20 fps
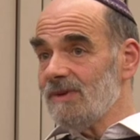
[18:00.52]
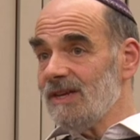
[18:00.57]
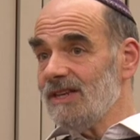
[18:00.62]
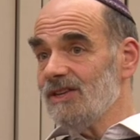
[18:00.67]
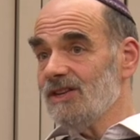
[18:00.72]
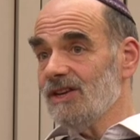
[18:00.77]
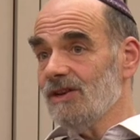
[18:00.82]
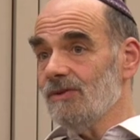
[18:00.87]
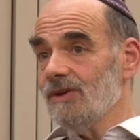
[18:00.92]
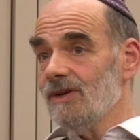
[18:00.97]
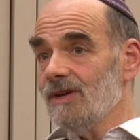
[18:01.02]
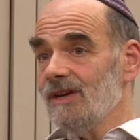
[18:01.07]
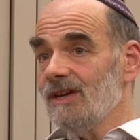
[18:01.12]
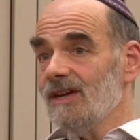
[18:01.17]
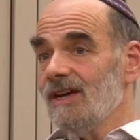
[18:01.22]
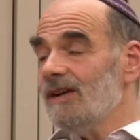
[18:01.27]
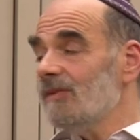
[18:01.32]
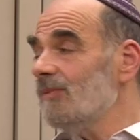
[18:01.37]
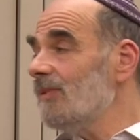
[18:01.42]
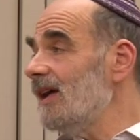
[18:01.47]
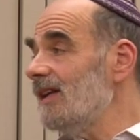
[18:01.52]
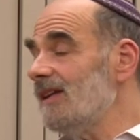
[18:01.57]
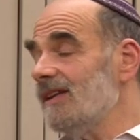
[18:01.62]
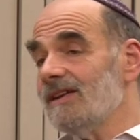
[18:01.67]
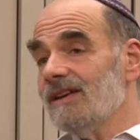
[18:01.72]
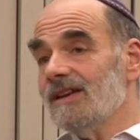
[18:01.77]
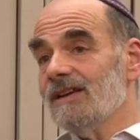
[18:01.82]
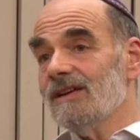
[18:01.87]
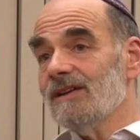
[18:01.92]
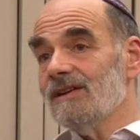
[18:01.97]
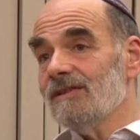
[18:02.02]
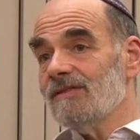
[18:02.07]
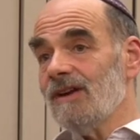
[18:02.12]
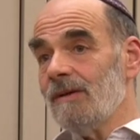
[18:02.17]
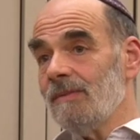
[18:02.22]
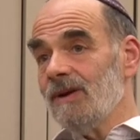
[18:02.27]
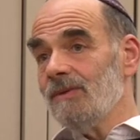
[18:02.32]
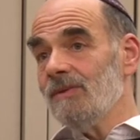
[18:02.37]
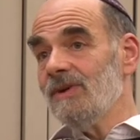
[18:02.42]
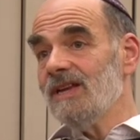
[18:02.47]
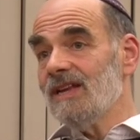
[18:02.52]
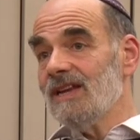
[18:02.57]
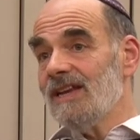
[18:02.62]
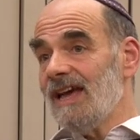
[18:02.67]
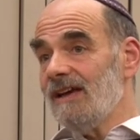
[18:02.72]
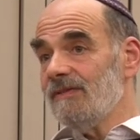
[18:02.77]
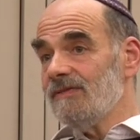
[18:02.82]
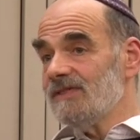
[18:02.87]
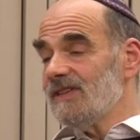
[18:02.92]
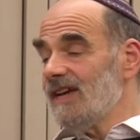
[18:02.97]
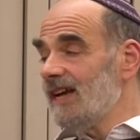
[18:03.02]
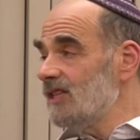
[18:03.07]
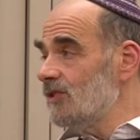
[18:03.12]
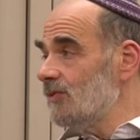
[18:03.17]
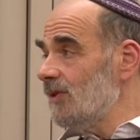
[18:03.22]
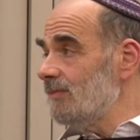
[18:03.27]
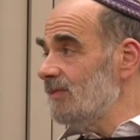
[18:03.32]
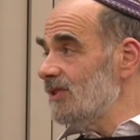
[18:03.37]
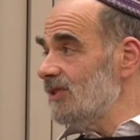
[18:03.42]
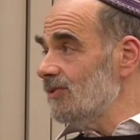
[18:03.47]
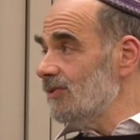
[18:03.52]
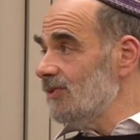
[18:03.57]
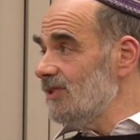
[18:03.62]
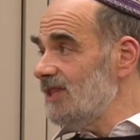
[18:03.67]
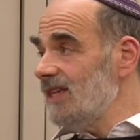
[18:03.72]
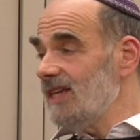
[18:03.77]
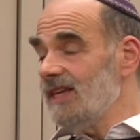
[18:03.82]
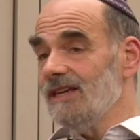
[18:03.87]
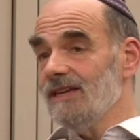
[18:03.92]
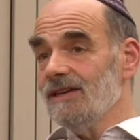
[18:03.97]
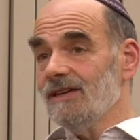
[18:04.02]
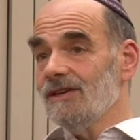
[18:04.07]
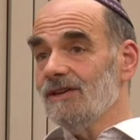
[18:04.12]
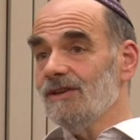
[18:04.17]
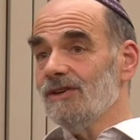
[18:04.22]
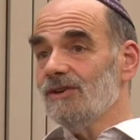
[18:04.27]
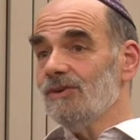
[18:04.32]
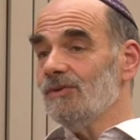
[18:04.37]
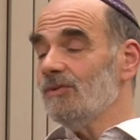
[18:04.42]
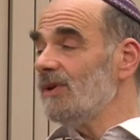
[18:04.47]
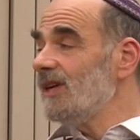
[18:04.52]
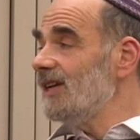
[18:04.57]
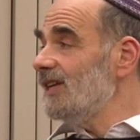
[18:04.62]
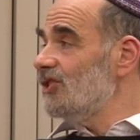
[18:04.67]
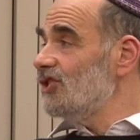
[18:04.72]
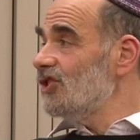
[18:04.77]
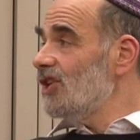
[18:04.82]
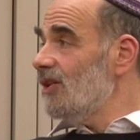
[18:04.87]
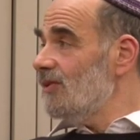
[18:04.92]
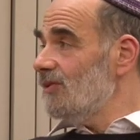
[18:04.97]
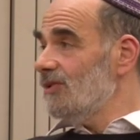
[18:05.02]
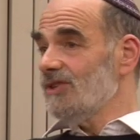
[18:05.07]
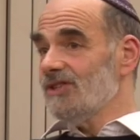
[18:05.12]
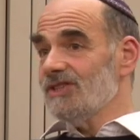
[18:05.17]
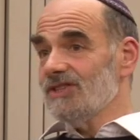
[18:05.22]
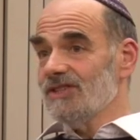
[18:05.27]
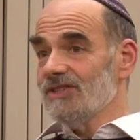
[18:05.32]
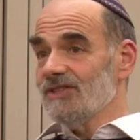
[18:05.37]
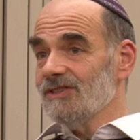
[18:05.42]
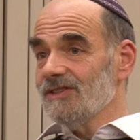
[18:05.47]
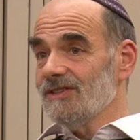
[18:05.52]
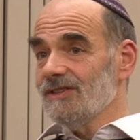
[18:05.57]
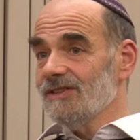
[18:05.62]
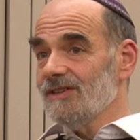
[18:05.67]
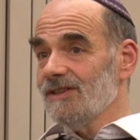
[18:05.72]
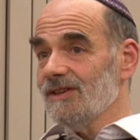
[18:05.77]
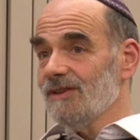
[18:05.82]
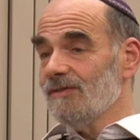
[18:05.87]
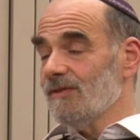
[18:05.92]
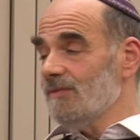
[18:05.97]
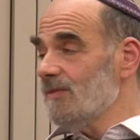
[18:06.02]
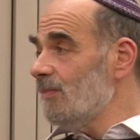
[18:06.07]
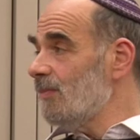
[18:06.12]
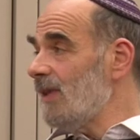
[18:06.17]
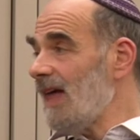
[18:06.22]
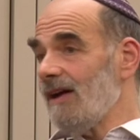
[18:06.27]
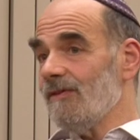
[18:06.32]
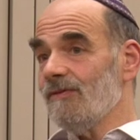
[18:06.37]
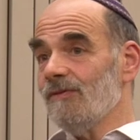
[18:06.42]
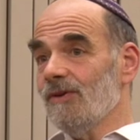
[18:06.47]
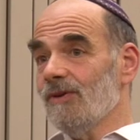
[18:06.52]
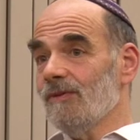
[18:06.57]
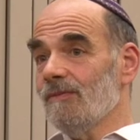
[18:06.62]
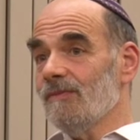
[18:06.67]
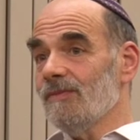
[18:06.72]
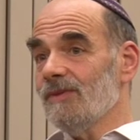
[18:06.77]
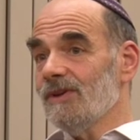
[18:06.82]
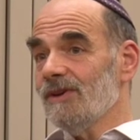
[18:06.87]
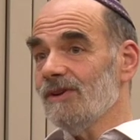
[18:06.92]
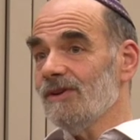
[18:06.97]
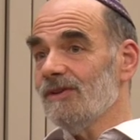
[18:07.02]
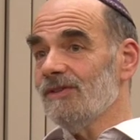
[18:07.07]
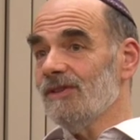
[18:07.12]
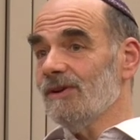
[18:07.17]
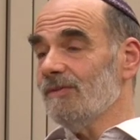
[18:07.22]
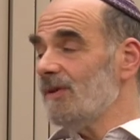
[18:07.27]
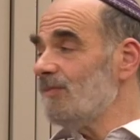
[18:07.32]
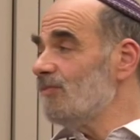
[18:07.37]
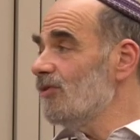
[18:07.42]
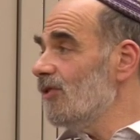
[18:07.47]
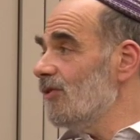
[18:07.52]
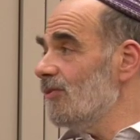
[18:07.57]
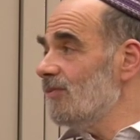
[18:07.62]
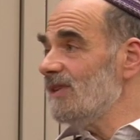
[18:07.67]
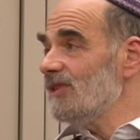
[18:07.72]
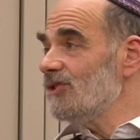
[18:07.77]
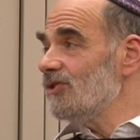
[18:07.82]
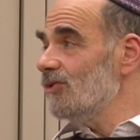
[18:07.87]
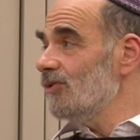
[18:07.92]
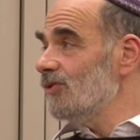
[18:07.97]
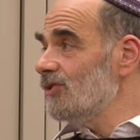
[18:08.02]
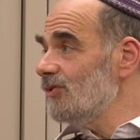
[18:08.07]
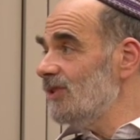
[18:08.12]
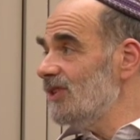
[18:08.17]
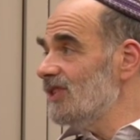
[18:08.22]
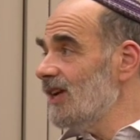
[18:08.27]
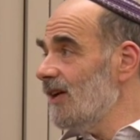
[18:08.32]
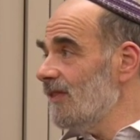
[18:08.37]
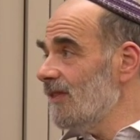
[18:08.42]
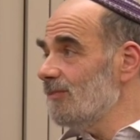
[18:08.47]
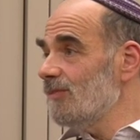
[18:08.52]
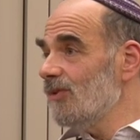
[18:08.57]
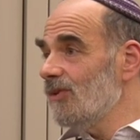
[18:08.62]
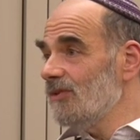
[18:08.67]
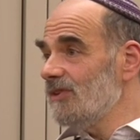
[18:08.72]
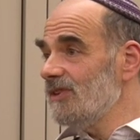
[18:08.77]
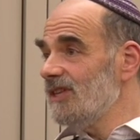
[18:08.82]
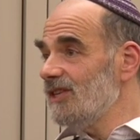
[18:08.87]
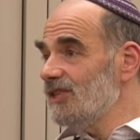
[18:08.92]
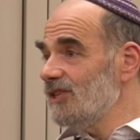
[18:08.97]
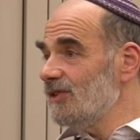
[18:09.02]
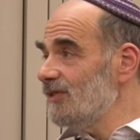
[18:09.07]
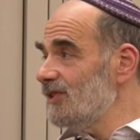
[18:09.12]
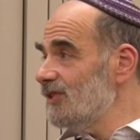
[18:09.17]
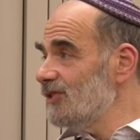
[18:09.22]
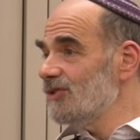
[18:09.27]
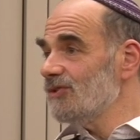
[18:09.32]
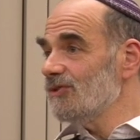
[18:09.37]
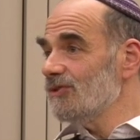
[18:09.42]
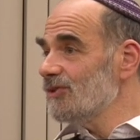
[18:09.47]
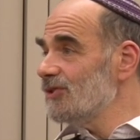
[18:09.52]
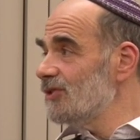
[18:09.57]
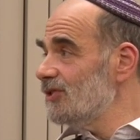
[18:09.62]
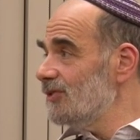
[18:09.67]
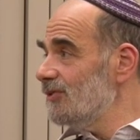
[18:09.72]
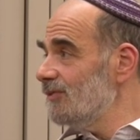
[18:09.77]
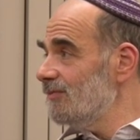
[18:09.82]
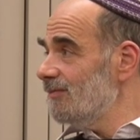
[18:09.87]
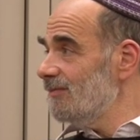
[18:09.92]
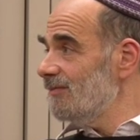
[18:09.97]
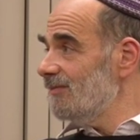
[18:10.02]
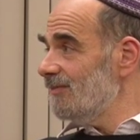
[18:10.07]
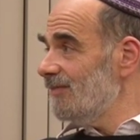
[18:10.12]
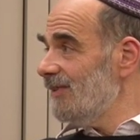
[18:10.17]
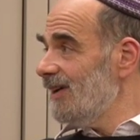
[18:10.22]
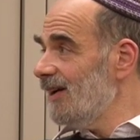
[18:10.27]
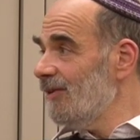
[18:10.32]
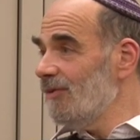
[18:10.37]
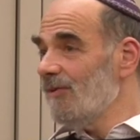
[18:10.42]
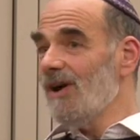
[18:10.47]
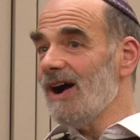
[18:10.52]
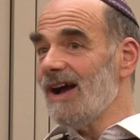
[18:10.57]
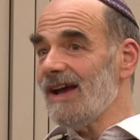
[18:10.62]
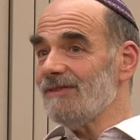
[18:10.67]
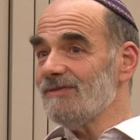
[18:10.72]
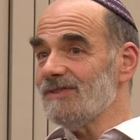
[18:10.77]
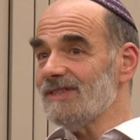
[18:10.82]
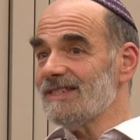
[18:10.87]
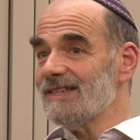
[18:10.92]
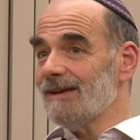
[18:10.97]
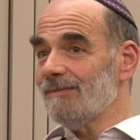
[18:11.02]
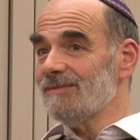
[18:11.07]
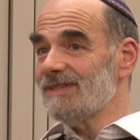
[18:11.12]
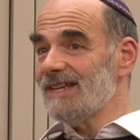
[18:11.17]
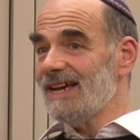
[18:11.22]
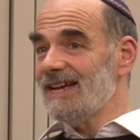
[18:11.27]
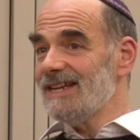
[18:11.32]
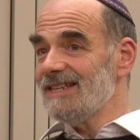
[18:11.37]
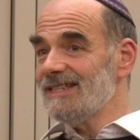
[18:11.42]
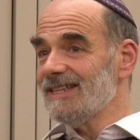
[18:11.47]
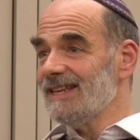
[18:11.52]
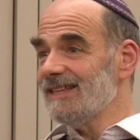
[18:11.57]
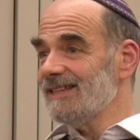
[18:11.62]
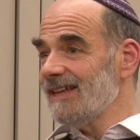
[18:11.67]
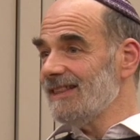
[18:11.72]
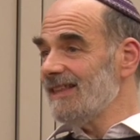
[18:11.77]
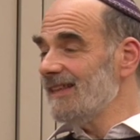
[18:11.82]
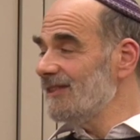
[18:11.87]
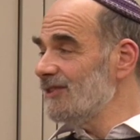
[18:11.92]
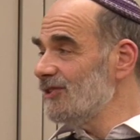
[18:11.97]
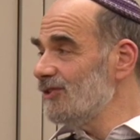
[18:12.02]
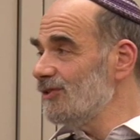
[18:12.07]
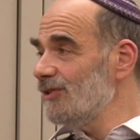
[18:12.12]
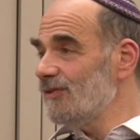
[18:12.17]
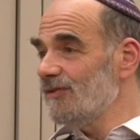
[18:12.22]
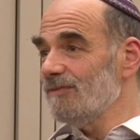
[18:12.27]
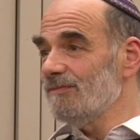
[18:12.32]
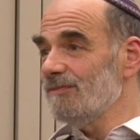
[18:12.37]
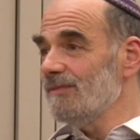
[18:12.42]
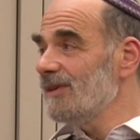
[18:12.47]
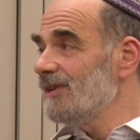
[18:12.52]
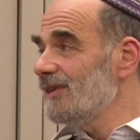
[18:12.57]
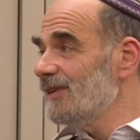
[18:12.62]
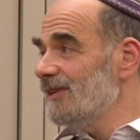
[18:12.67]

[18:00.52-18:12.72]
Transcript: been, when Rabbi Wiener left Edgeware Masorti, we joked from the platform that we probably talked to each other more than each of us talked to our wives some days, and I think the two of them